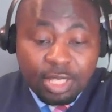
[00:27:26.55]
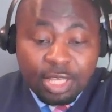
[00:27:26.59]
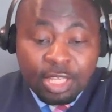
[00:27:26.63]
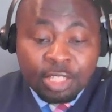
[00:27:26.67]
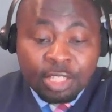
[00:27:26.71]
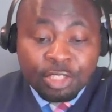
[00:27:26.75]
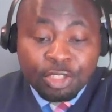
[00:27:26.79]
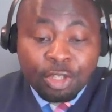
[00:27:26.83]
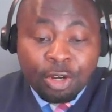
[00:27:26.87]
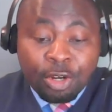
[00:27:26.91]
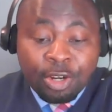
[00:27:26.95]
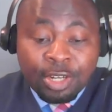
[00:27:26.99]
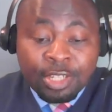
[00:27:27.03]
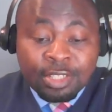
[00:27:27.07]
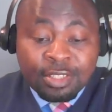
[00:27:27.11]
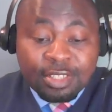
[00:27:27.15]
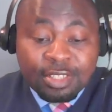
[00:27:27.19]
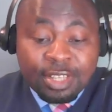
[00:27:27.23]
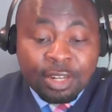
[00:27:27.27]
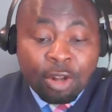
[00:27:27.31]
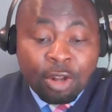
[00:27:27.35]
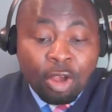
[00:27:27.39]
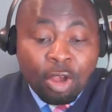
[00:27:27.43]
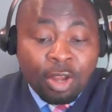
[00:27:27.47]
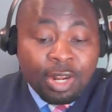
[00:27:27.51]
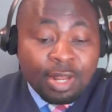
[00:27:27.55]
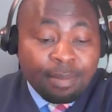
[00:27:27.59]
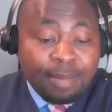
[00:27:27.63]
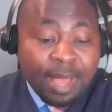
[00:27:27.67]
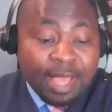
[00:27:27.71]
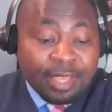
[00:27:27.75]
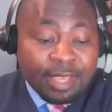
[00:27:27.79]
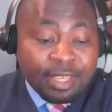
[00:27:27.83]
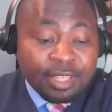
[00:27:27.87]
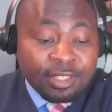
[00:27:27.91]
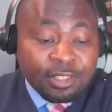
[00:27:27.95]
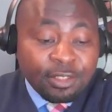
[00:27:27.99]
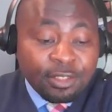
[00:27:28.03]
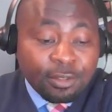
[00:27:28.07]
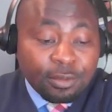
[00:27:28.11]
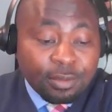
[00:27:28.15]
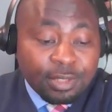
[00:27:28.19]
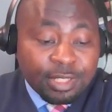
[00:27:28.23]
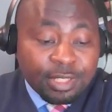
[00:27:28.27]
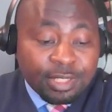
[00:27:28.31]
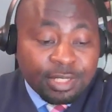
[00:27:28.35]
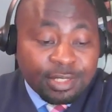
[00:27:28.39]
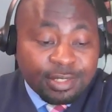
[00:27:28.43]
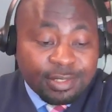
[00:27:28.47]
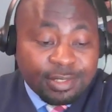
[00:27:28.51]
insurance, and other banking
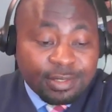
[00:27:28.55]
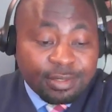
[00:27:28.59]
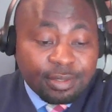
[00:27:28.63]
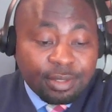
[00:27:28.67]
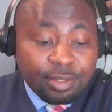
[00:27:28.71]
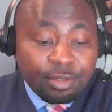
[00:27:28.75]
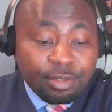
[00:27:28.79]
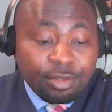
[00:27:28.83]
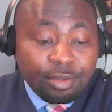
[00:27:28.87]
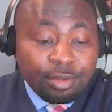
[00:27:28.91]
duties,